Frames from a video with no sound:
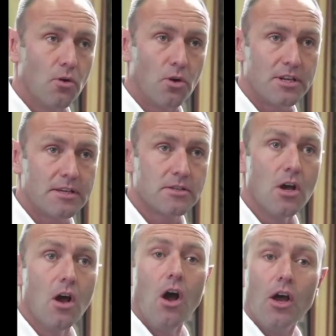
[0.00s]
Nordics.
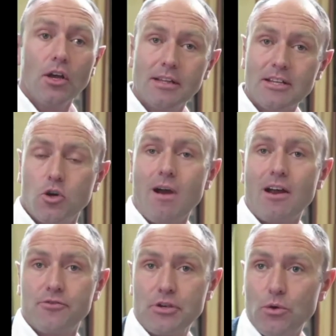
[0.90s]
Let's go
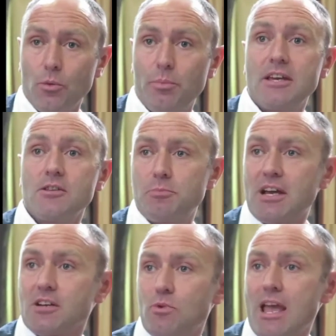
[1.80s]
after Europeans
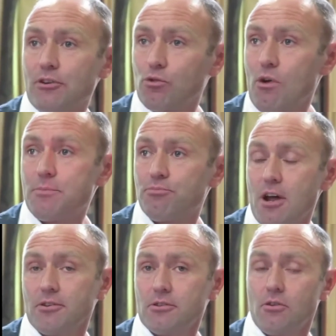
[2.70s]
because we have a great
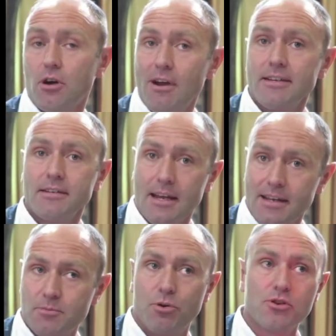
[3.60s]
product, all right? And
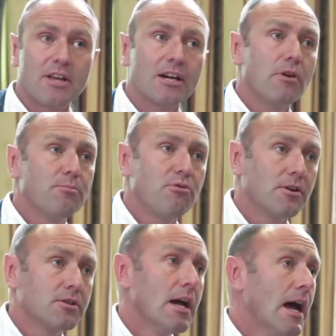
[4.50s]
let's push that great
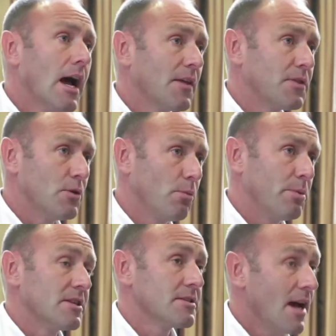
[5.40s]
product at the
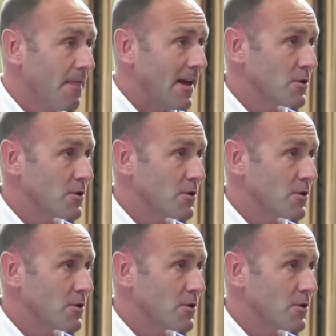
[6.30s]
Europeans. And